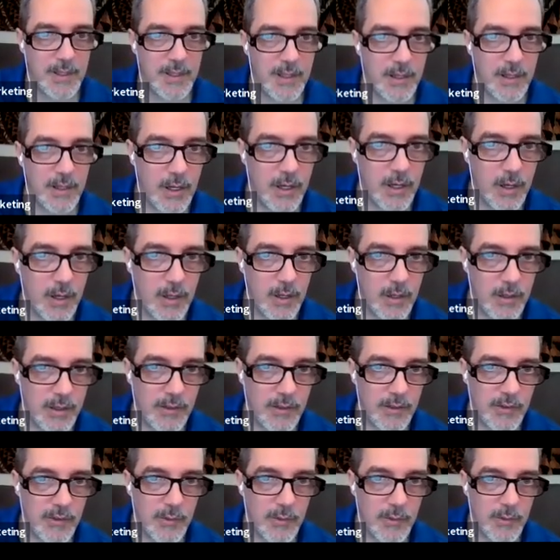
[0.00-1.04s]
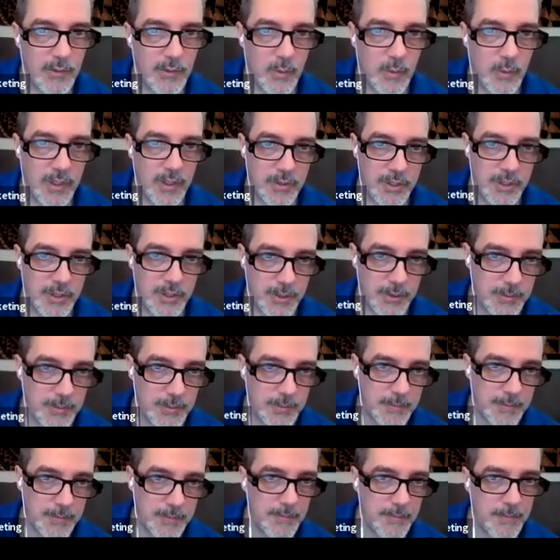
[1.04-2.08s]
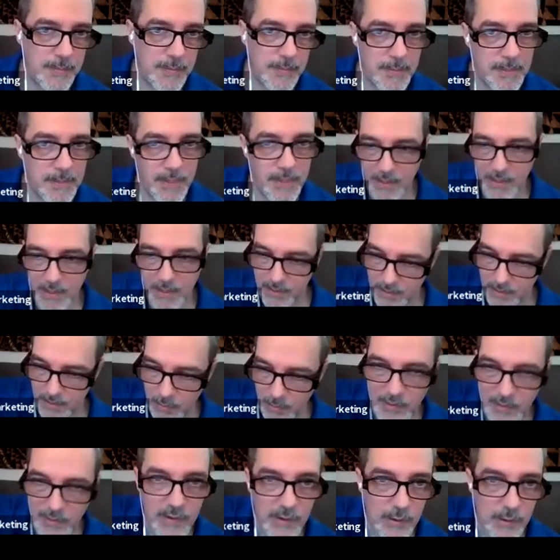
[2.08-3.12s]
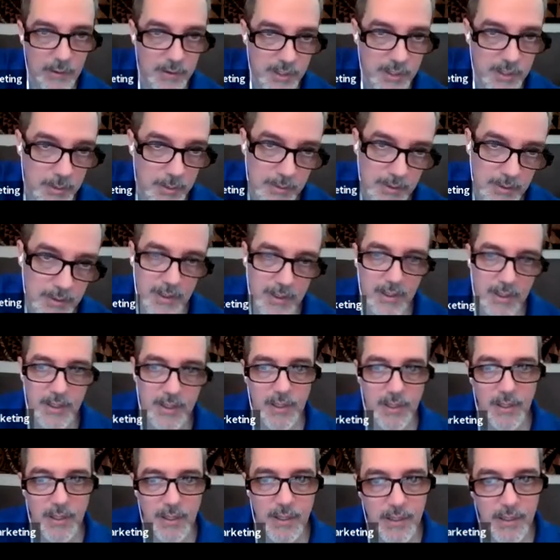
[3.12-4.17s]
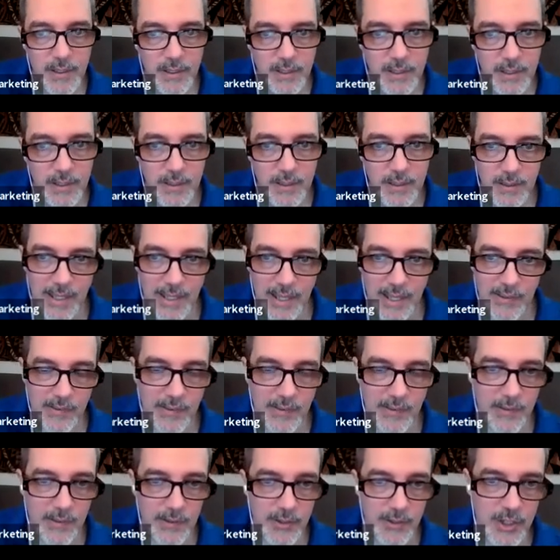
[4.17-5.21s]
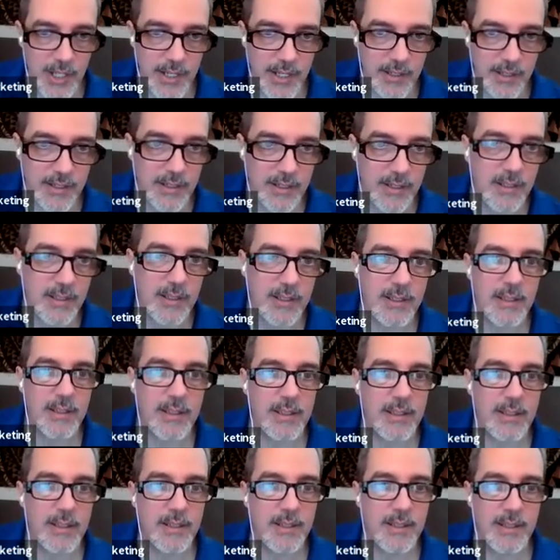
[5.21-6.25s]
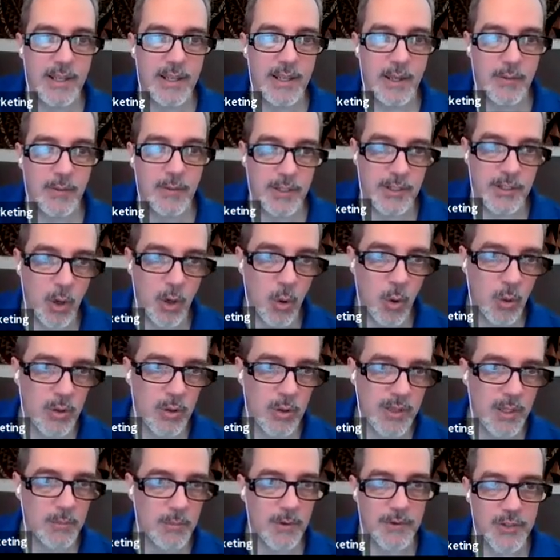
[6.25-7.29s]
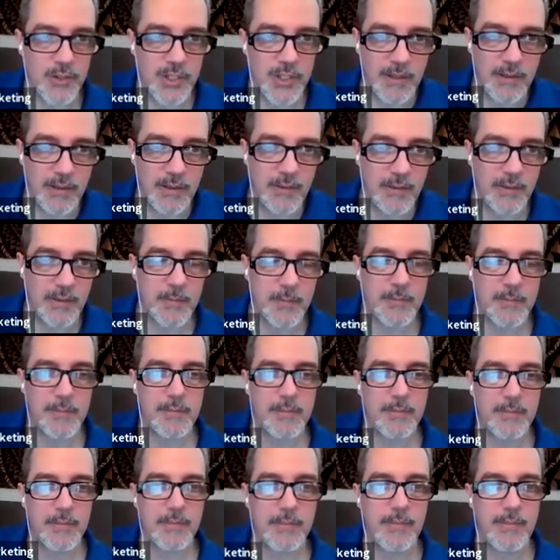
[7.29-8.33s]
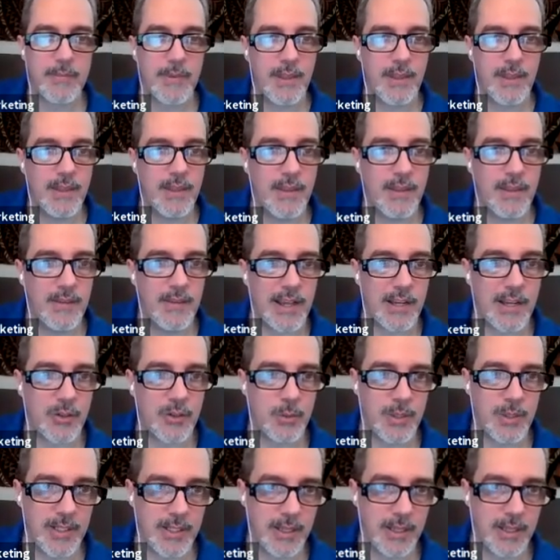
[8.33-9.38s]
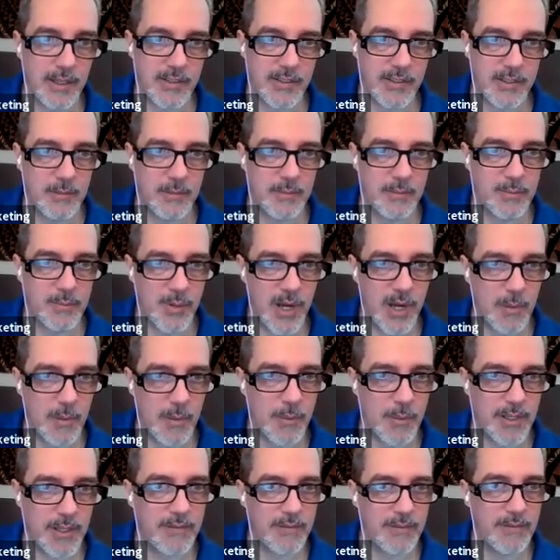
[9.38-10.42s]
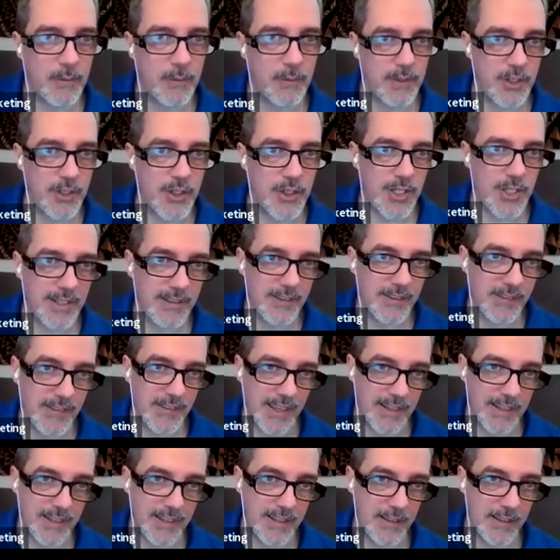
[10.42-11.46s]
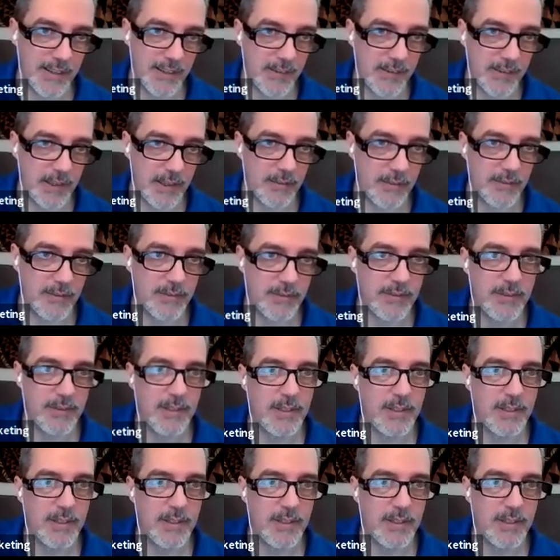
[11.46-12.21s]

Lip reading: I'll call this 102. 102. That's the sheet. Now the total number of sheets is actually a custom property for the sheet set itself.